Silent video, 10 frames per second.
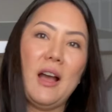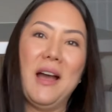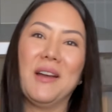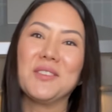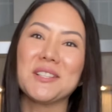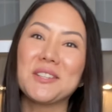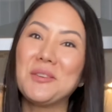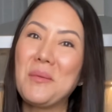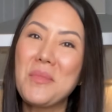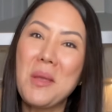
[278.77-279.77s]
I'm just going
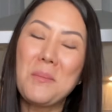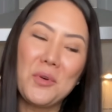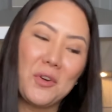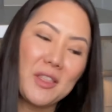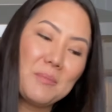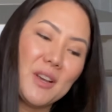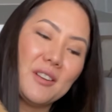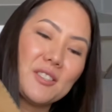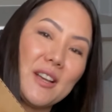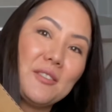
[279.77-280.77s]
to pour the
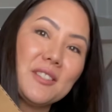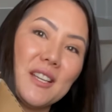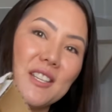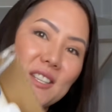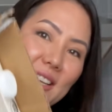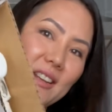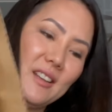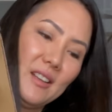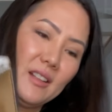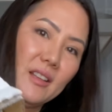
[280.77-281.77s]
milk so I don't touch it
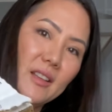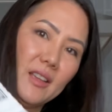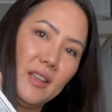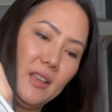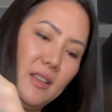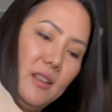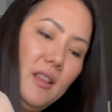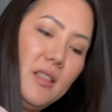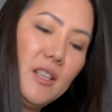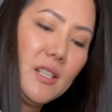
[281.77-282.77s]
in
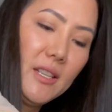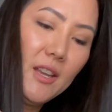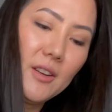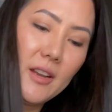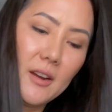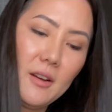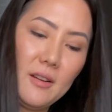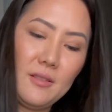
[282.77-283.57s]
here.